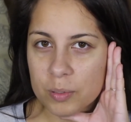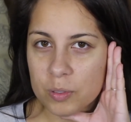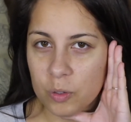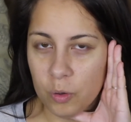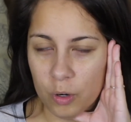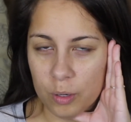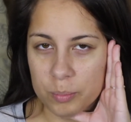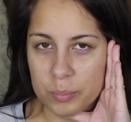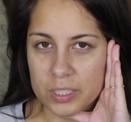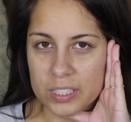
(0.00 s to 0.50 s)

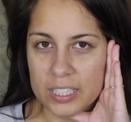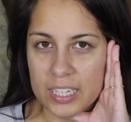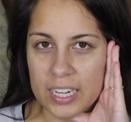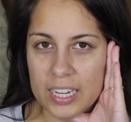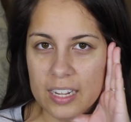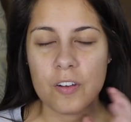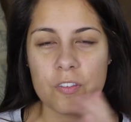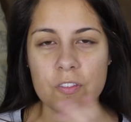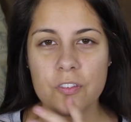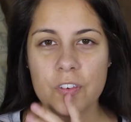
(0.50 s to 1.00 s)

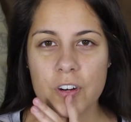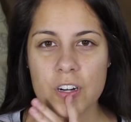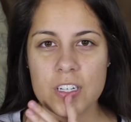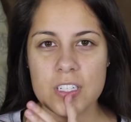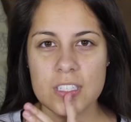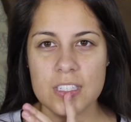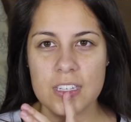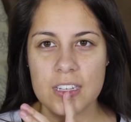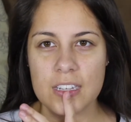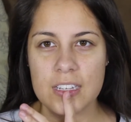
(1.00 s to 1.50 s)
normally
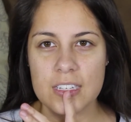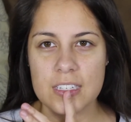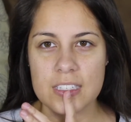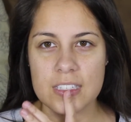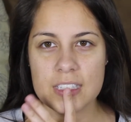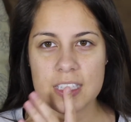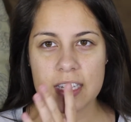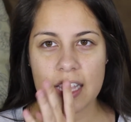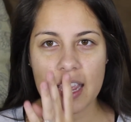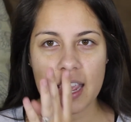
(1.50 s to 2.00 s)

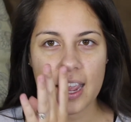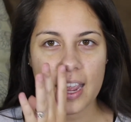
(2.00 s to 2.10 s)
versus